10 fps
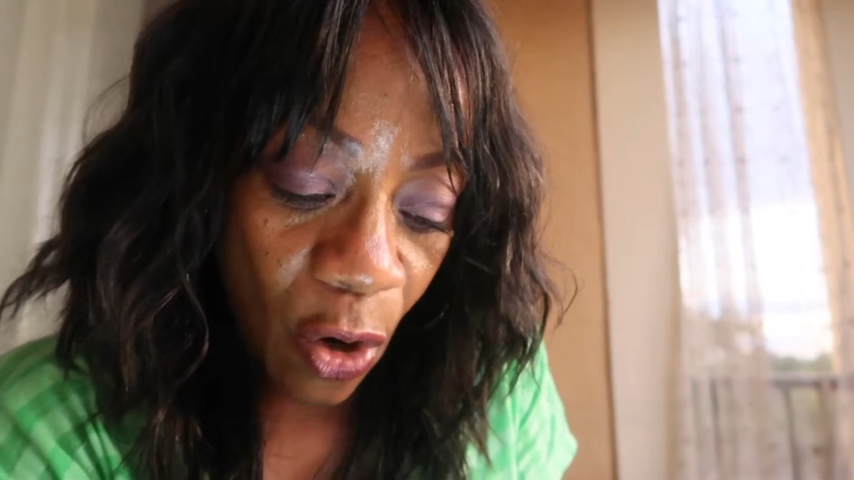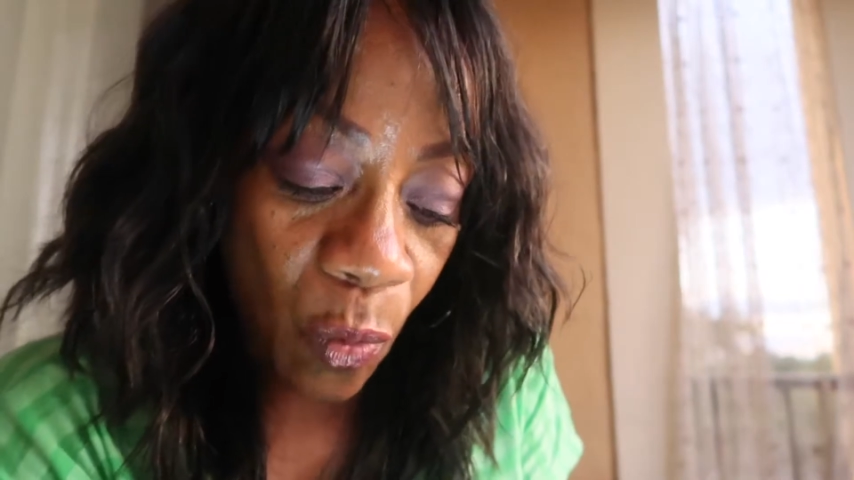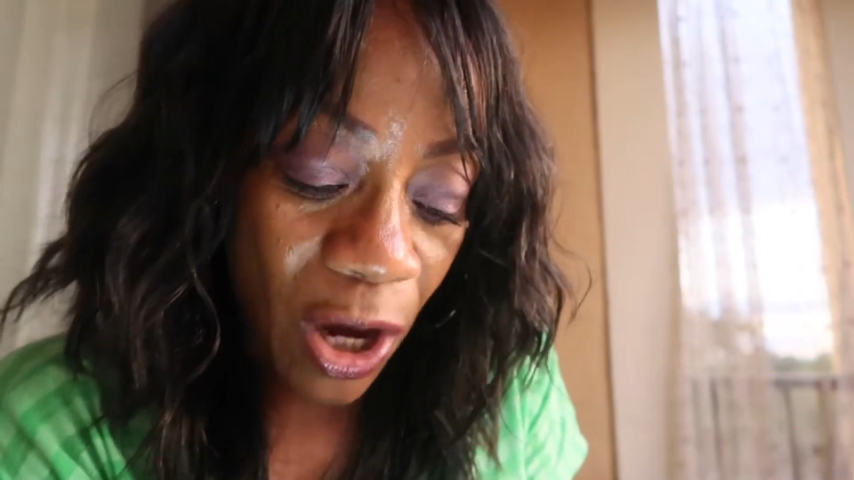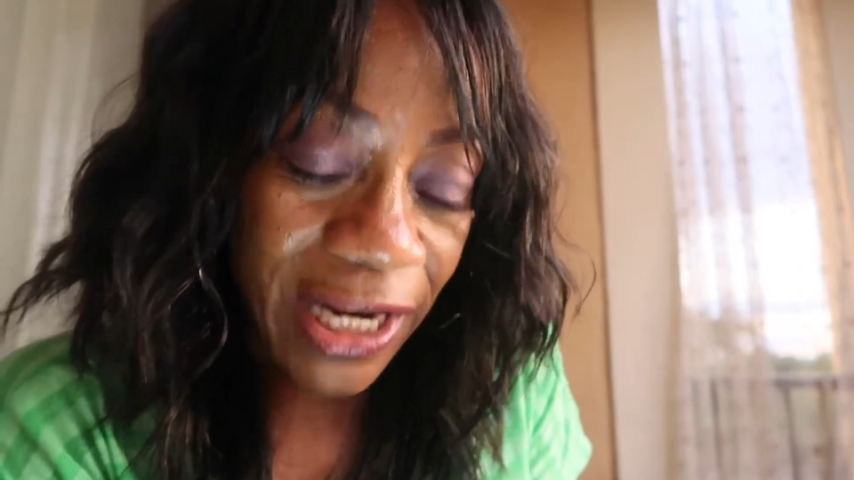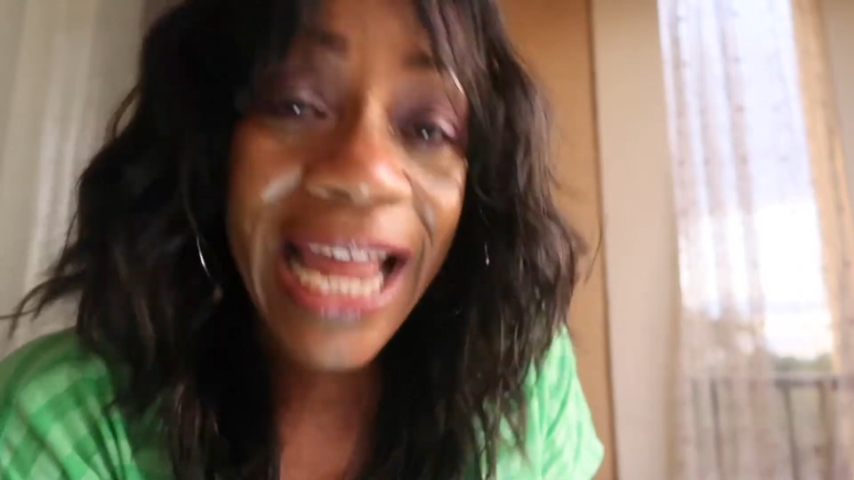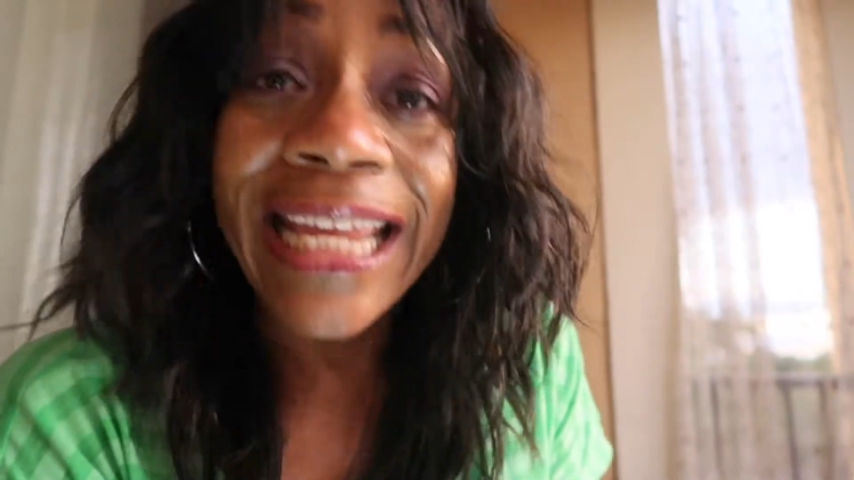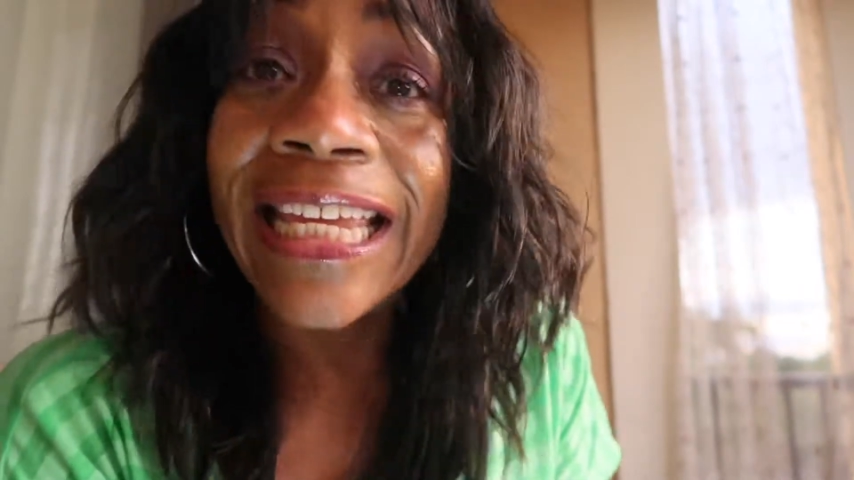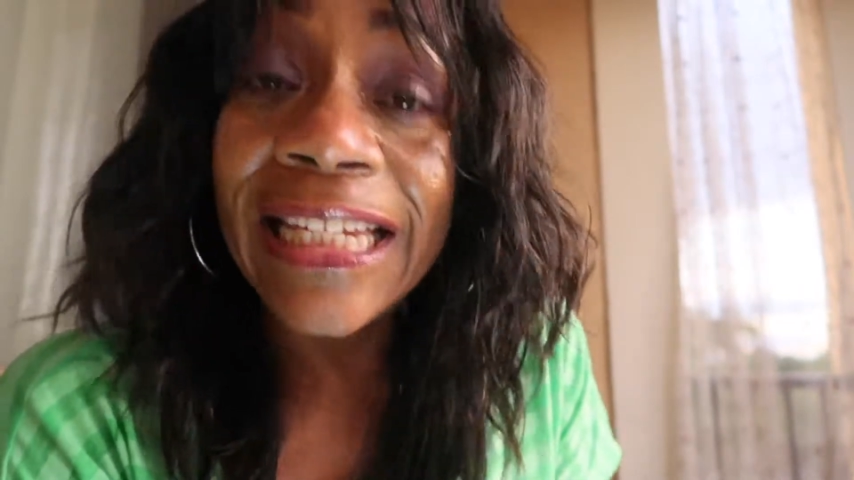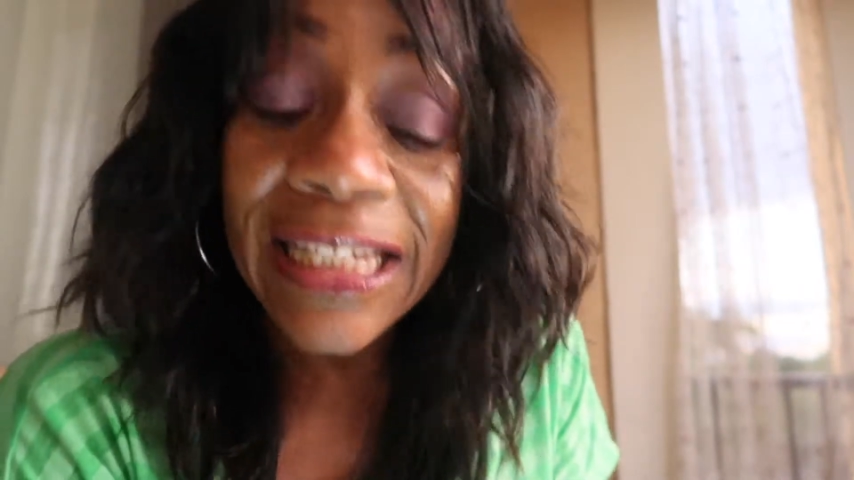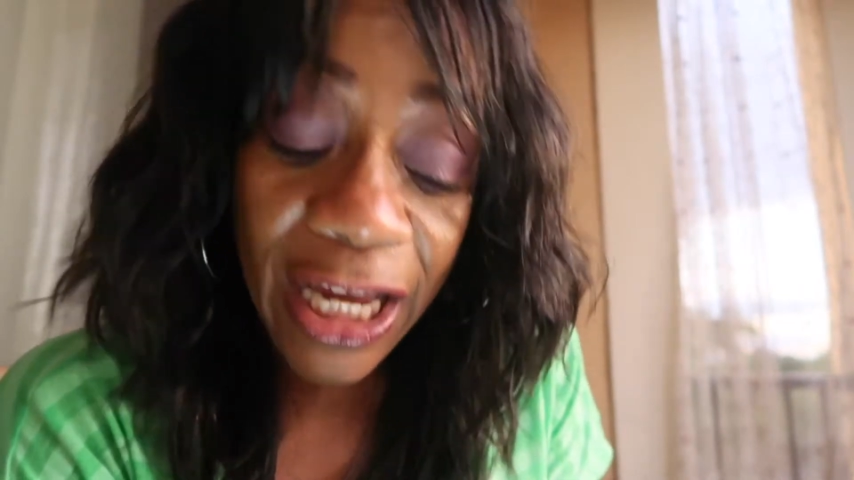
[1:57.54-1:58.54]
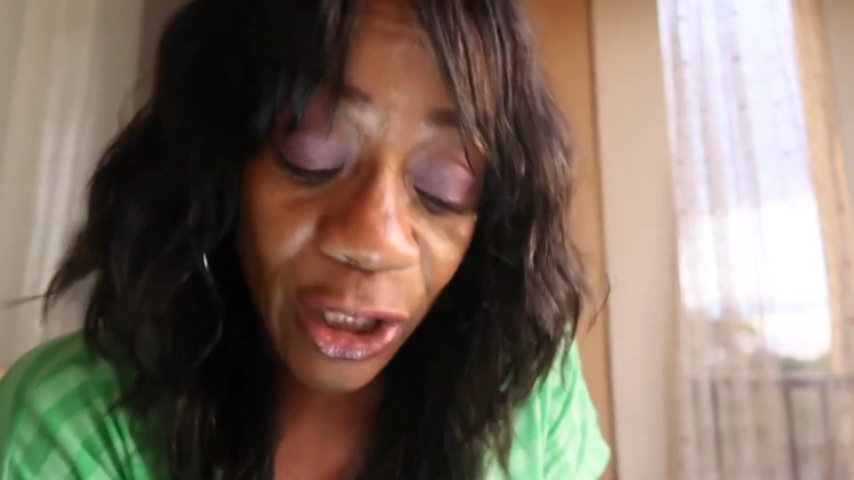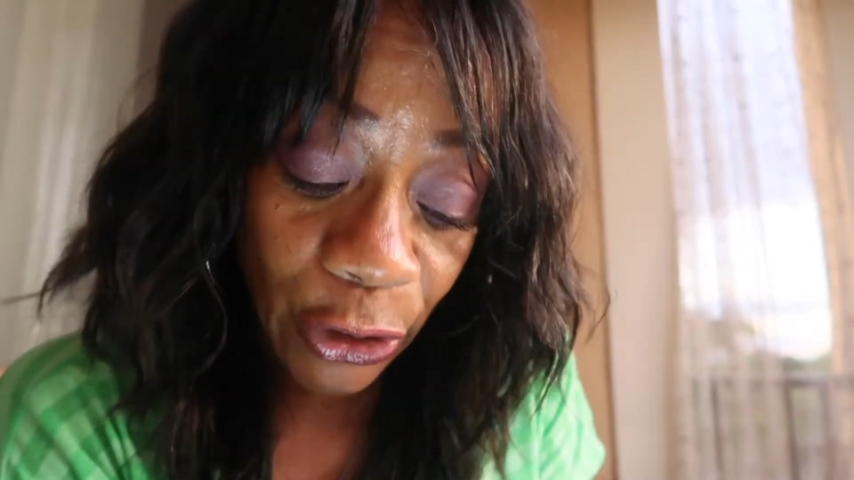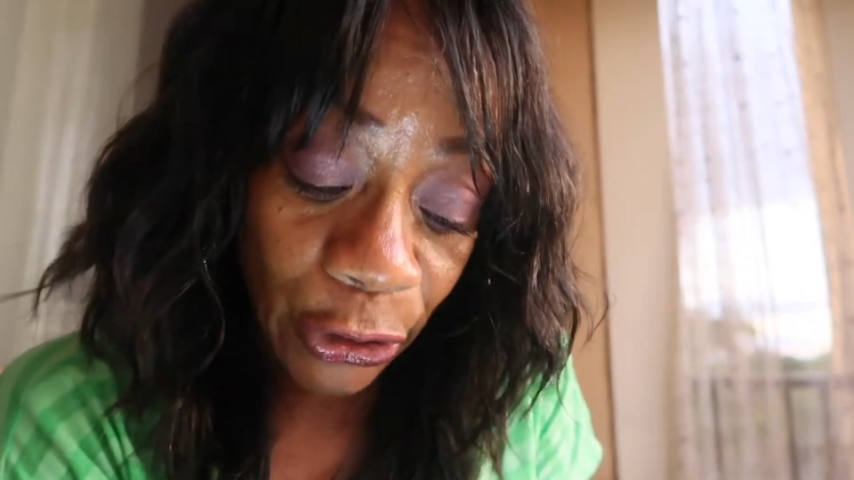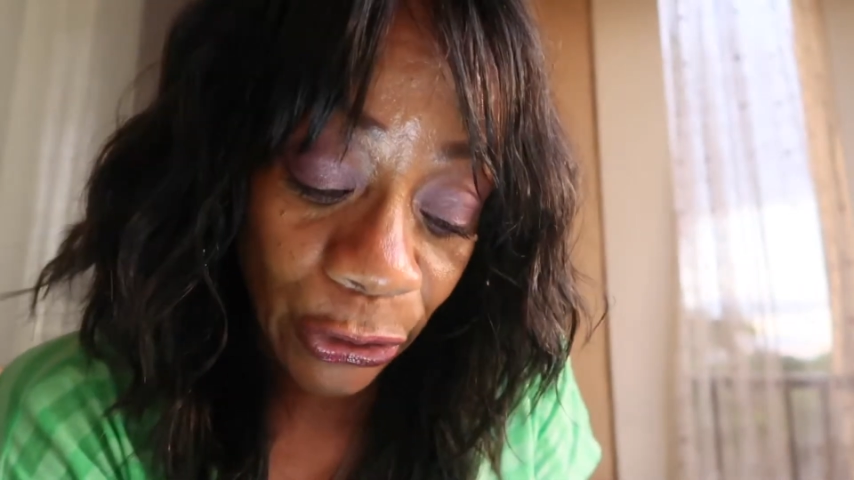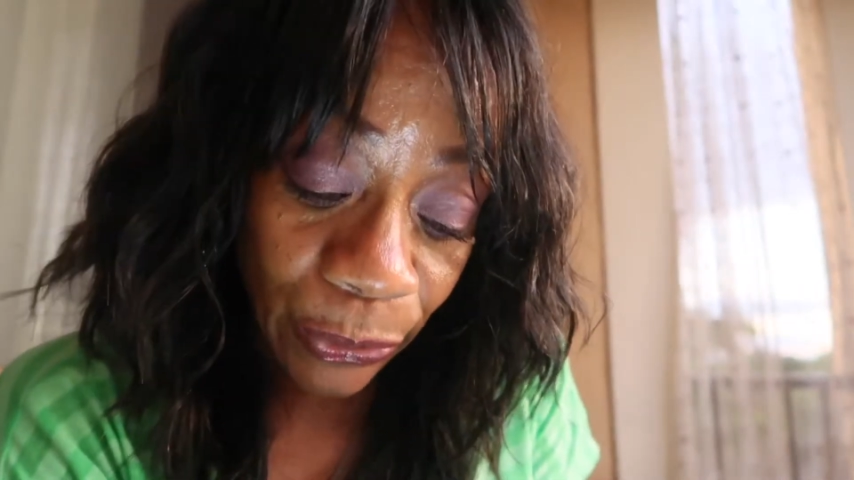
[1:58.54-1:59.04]
What I can tell
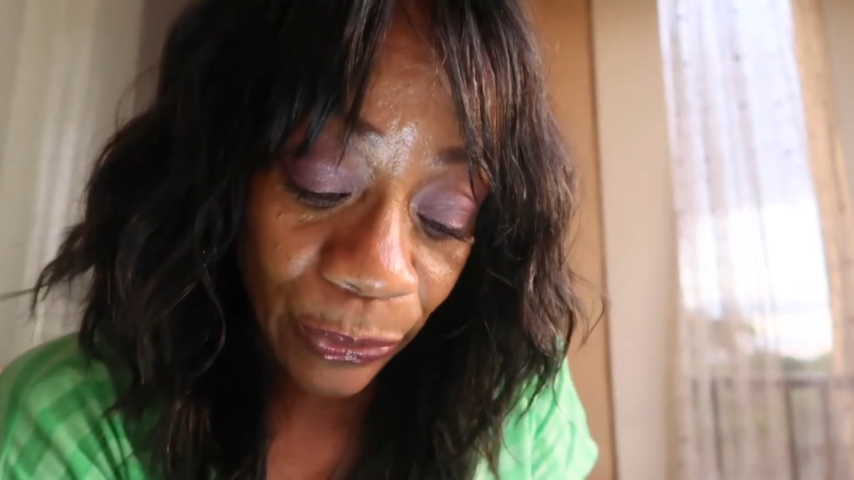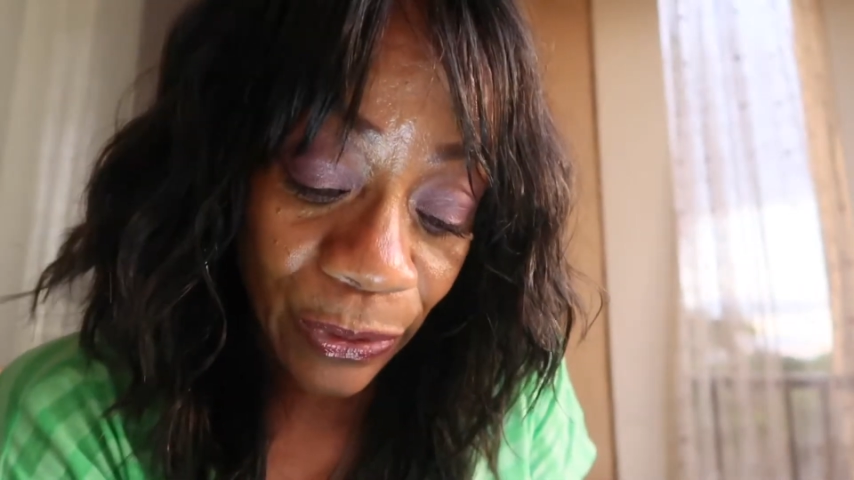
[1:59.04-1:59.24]
you